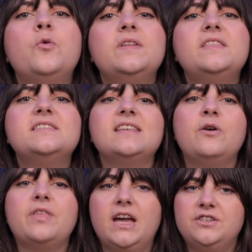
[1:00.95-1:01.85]
with the
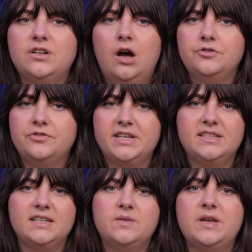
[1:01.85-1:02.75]
South Asian country
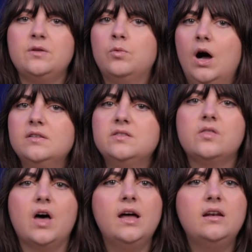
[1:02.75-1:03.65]
set to be the world's
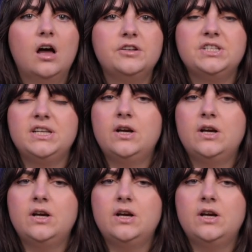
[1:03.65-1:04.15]
third largest